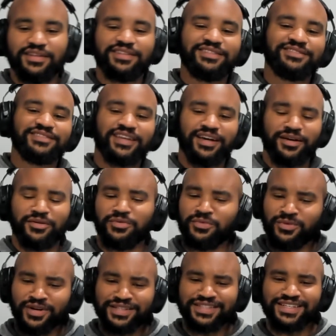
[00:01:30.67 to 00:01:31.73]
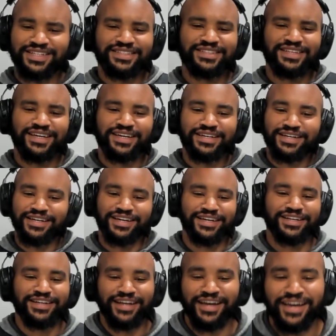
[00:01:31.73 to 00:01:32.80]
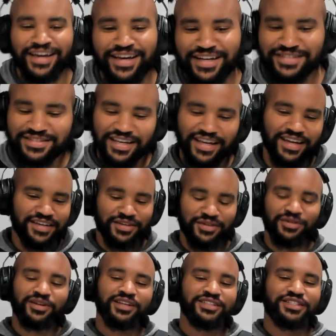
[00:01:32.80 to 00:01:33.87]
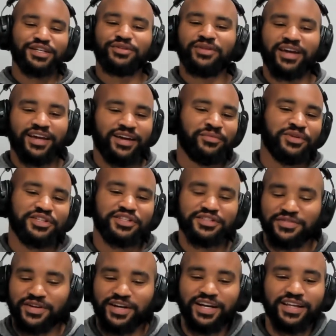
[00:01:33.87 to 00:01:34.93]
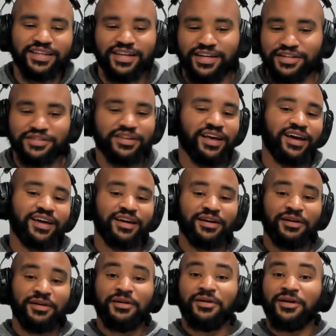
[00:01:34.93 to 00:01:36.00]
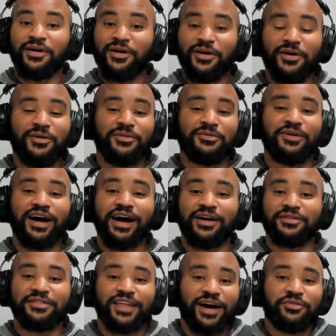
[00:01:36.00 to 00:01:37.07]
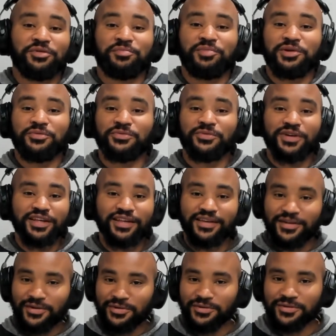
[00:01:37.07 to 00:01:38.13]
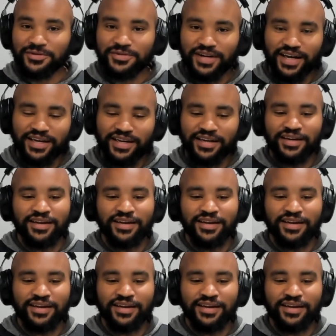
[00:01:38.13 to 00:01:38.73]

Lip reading: It's like, what did he say? It's like you can generate images for anything, and you're like, oh wow, that would be really cool, right?